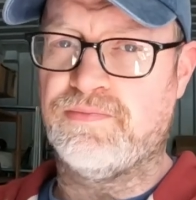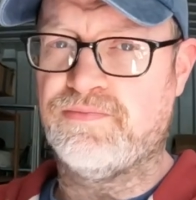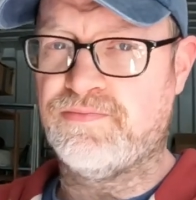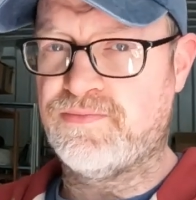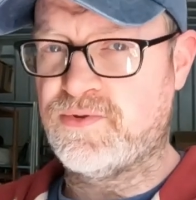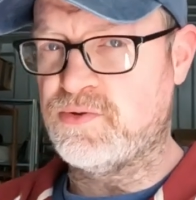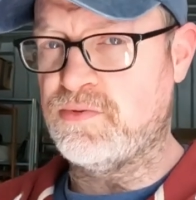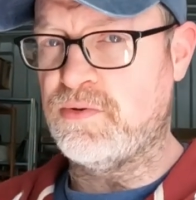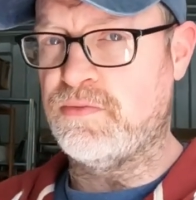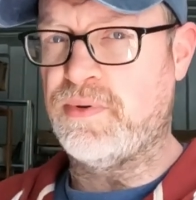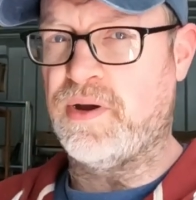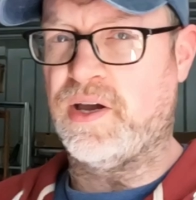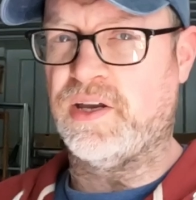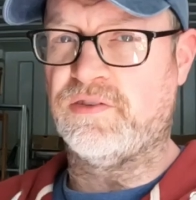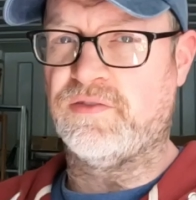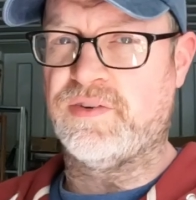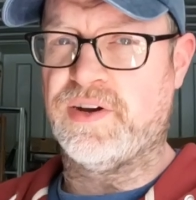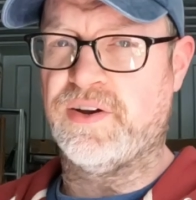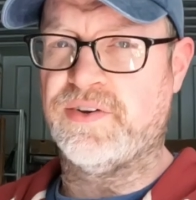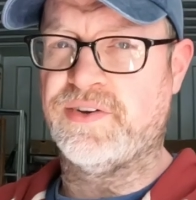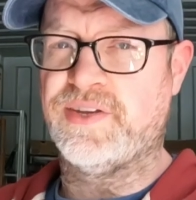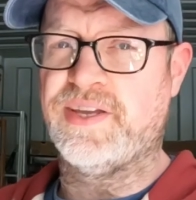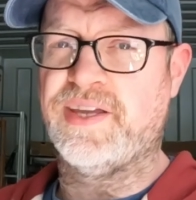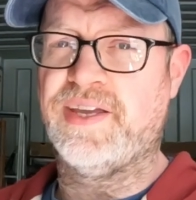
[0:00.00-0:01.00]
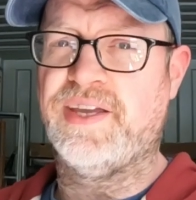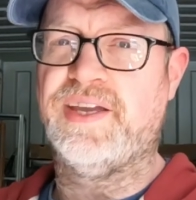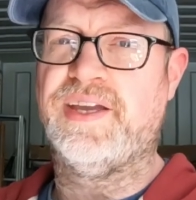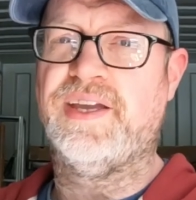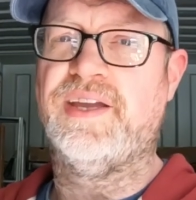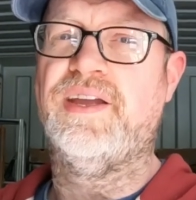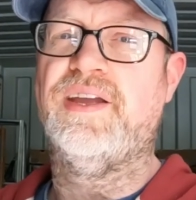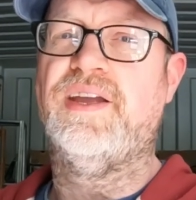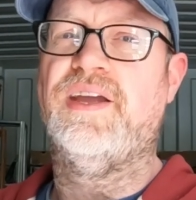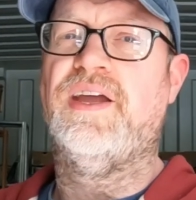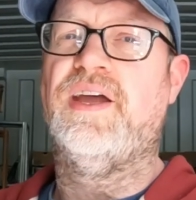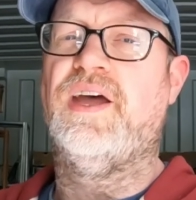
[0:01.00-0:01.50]
Should be a button around here,
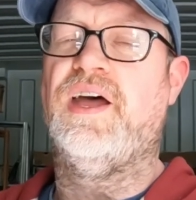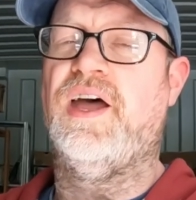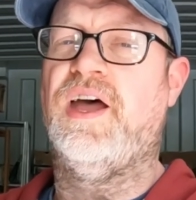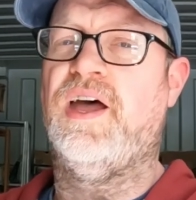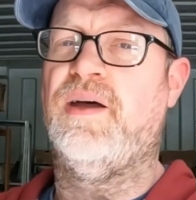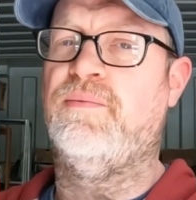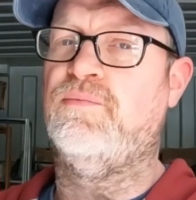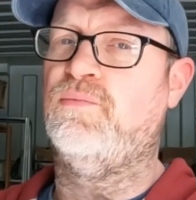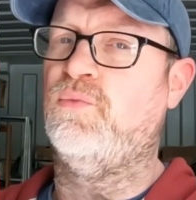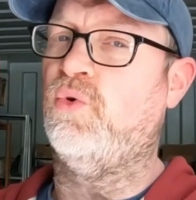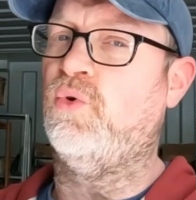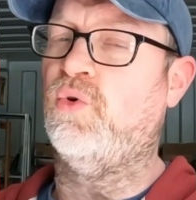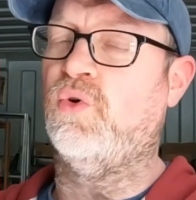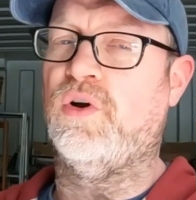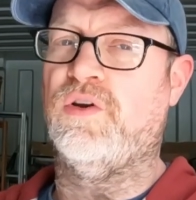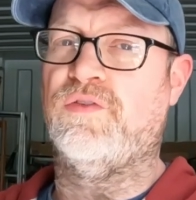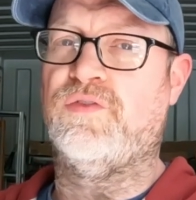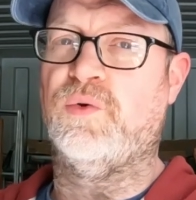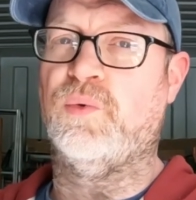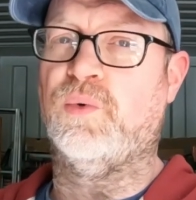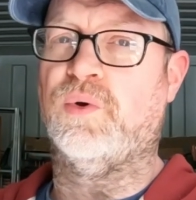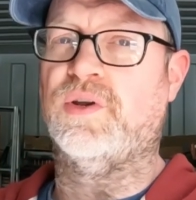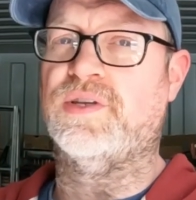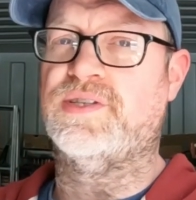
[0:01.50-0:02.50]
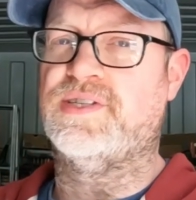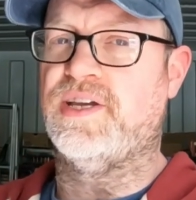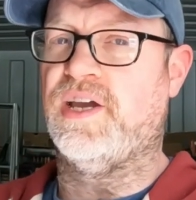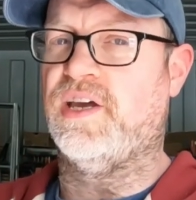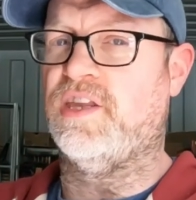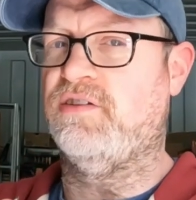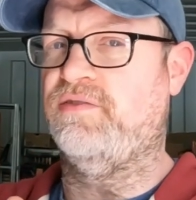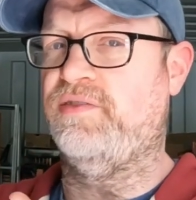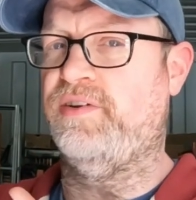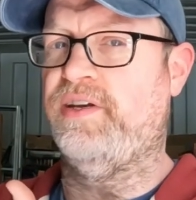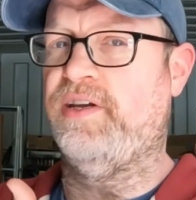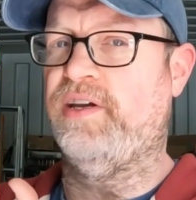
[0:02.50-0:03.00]
or if you want to see
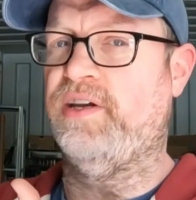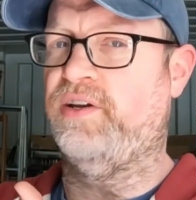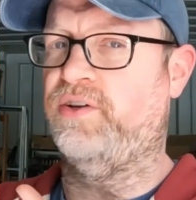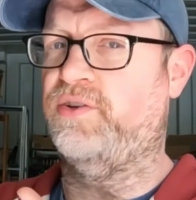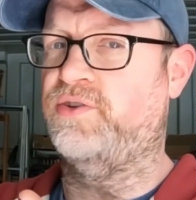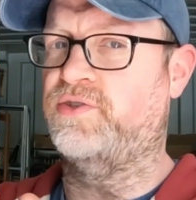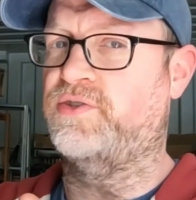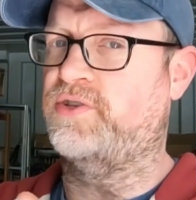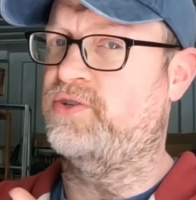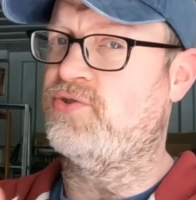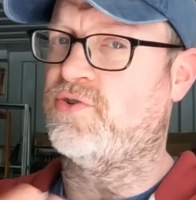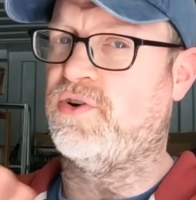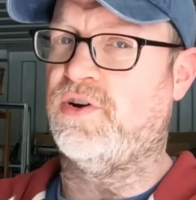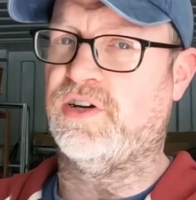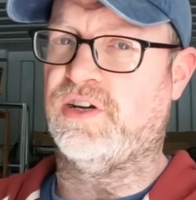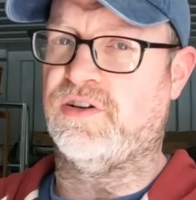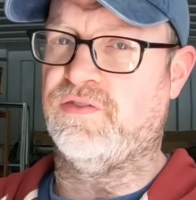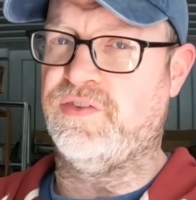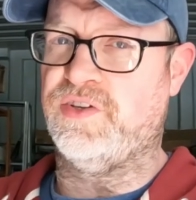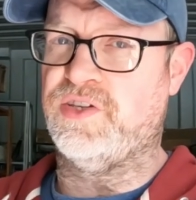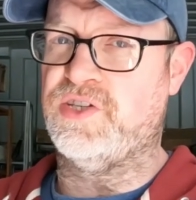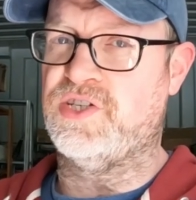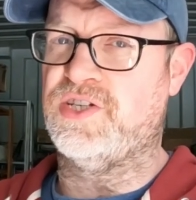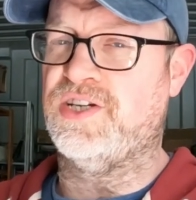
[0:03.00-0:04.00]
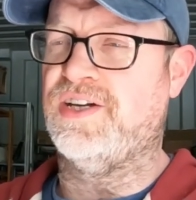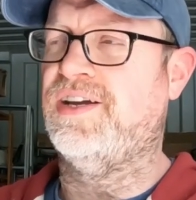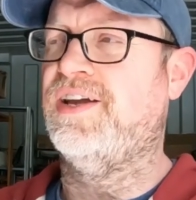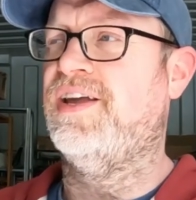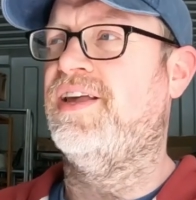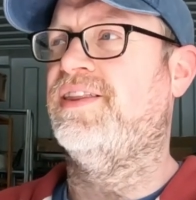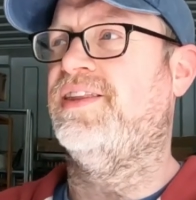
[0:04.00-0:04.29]
other videos to try and convince you,